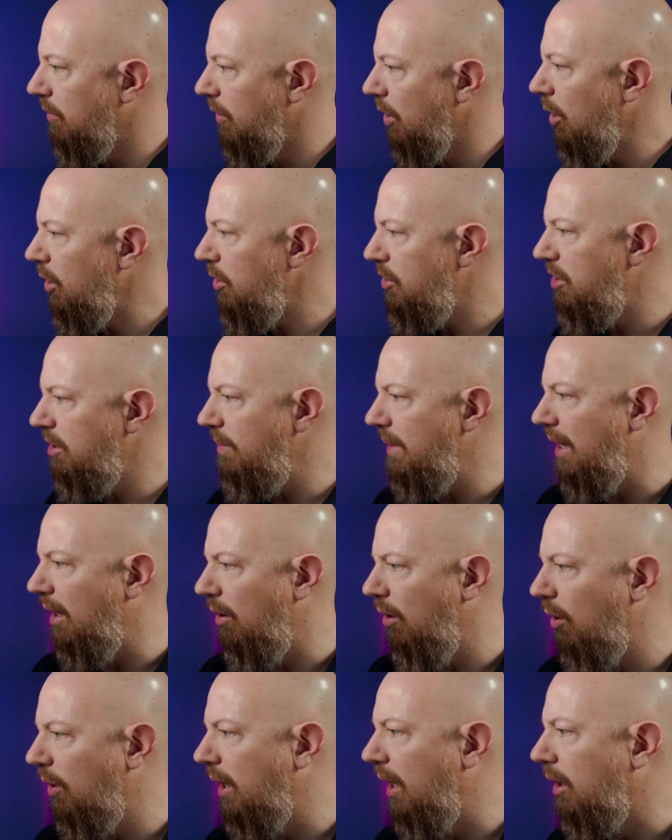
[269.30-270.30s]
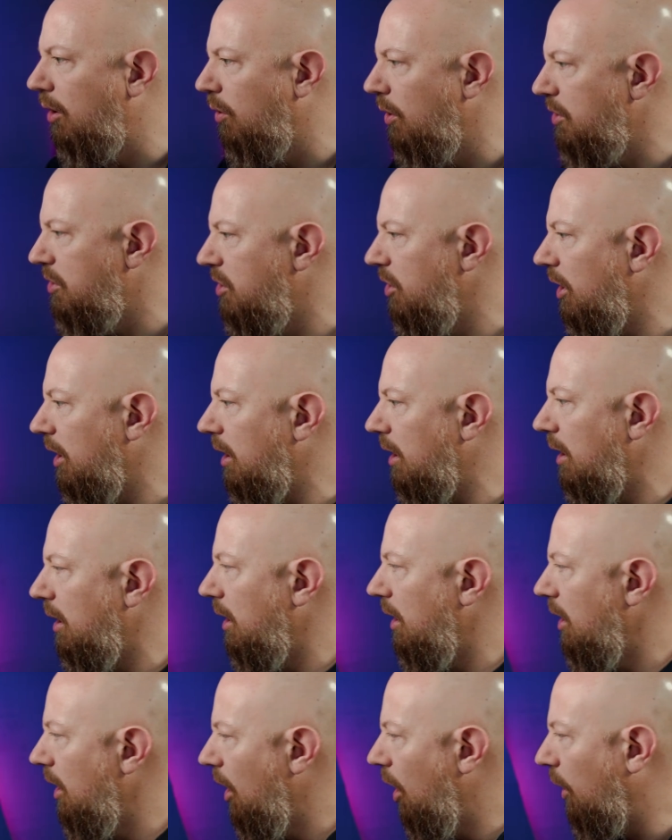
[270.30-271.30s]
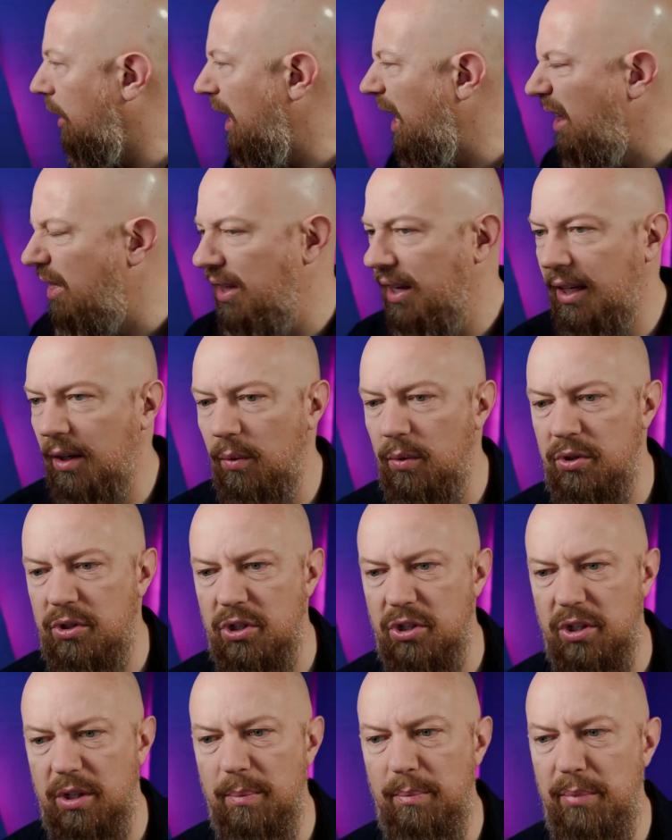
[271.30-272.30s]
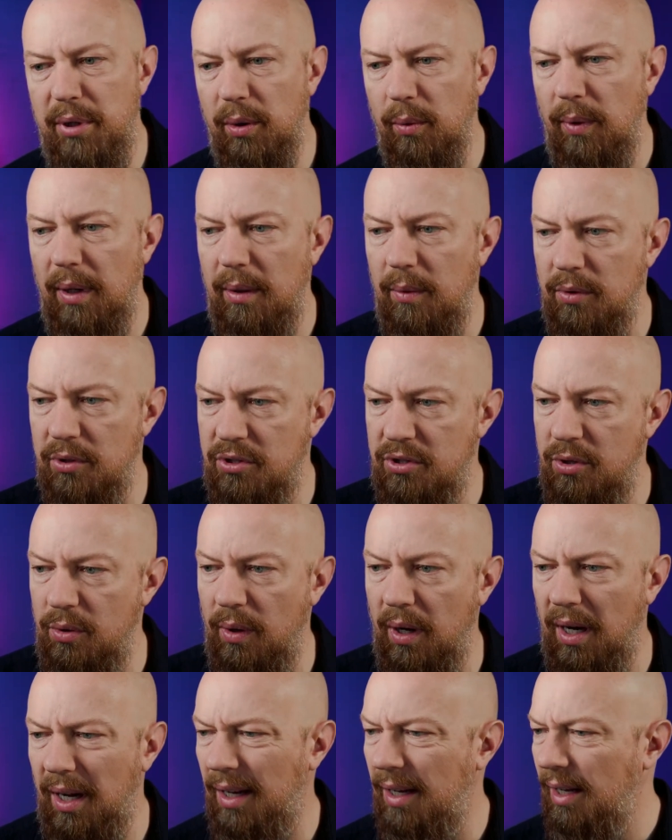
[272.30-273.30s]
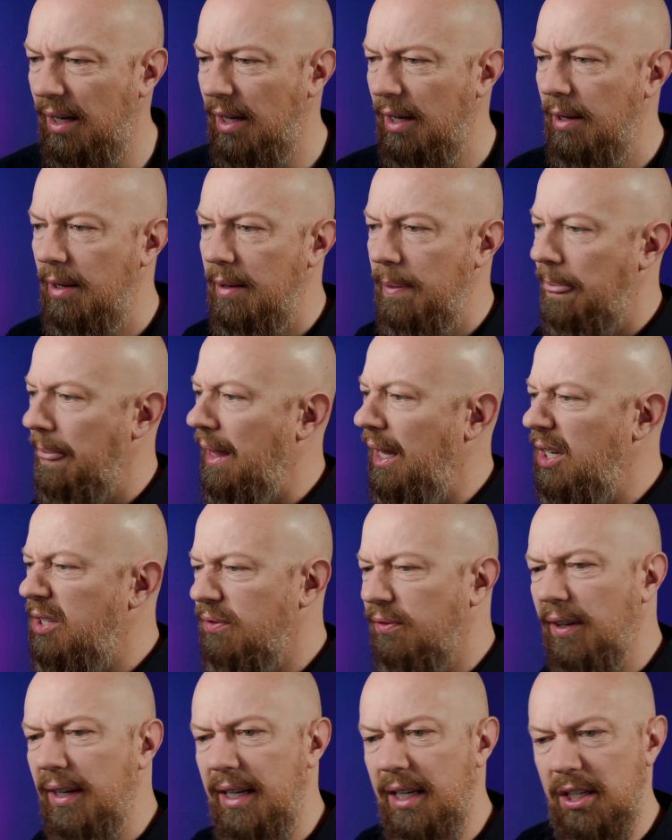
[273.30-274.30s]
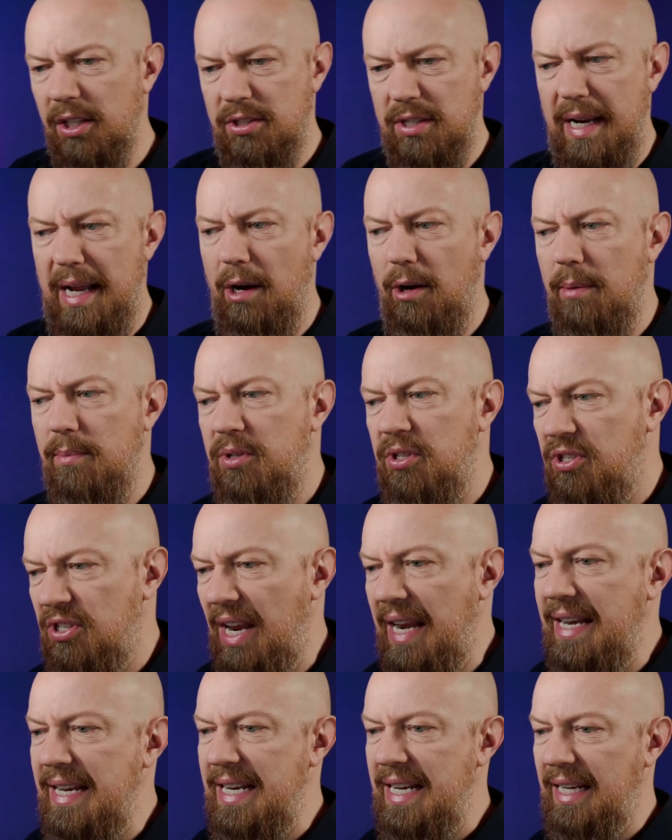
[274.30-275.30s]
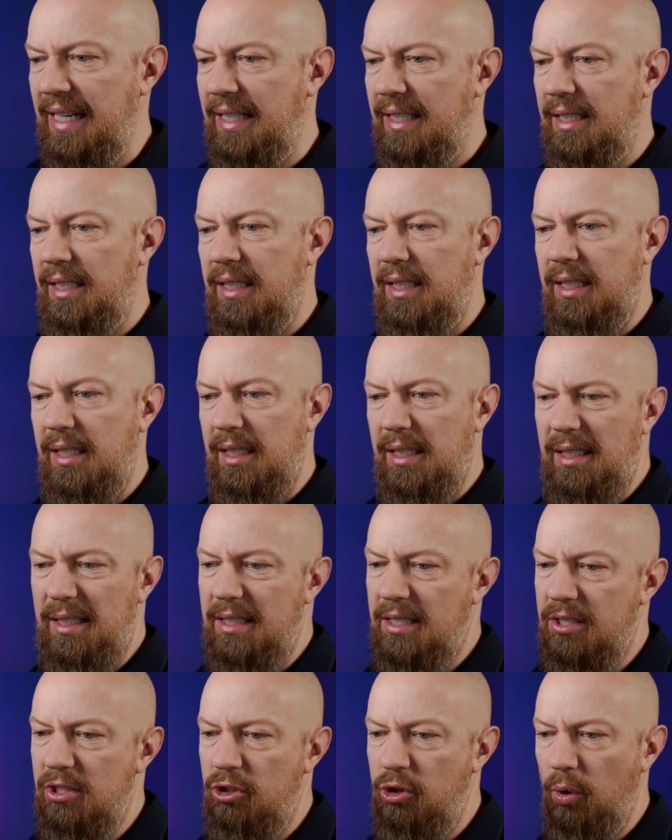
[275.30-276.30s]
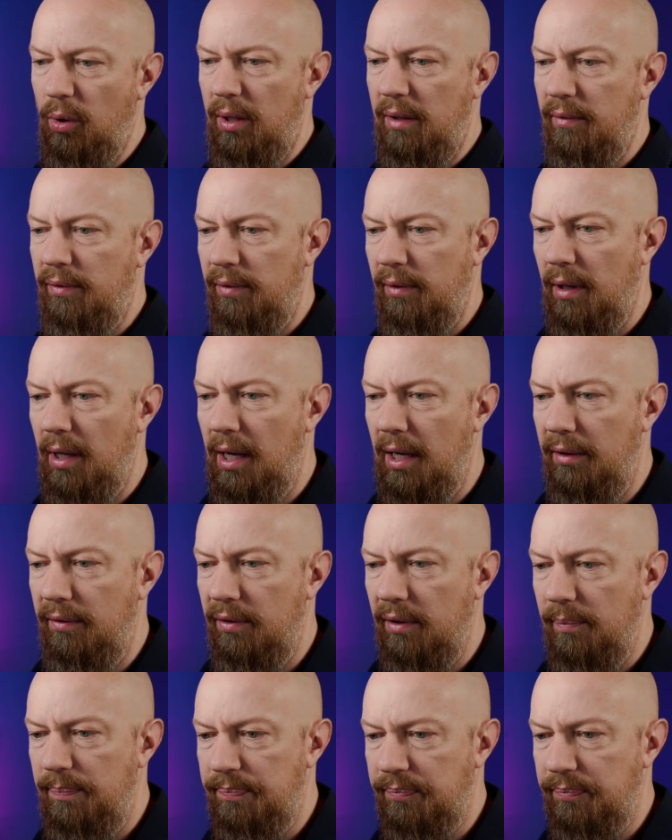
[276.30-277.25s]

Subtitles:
Oh, you see me now. Okay, Chris, good. Okay, I think it was just the bit rate was too high. It's funny because now I'm sending, this joy of live.